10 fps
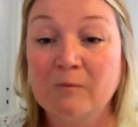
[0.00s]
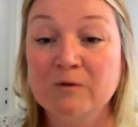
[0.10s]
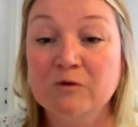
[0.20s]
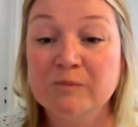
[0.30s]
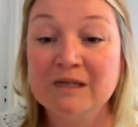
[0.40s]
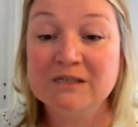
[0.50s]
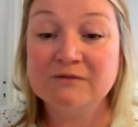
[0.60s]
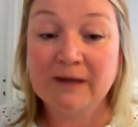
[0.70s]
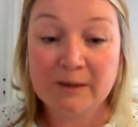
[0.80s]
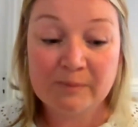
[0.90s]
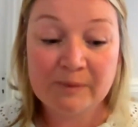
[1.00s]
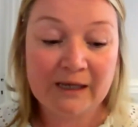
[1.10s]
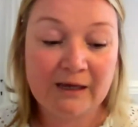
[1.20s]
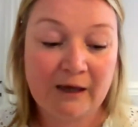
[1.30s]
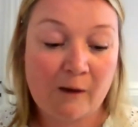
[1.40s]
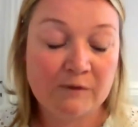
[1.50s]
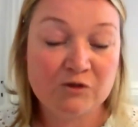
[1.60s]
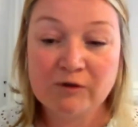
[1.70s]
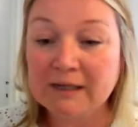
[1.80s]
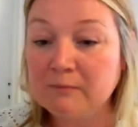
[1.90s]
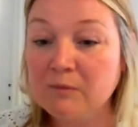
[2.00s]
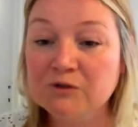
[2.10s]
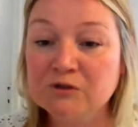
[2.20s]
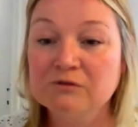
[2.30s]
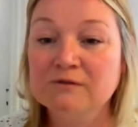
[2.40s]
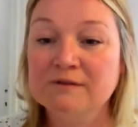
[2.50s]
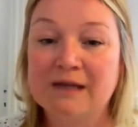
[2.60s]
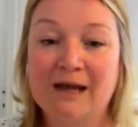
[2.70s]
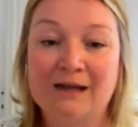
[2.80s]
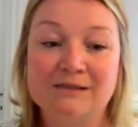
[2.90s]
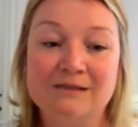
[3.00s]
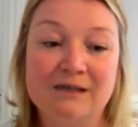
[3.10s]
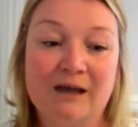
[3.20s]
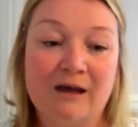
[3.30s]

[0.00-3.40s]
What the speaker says: We will be developing the training modules and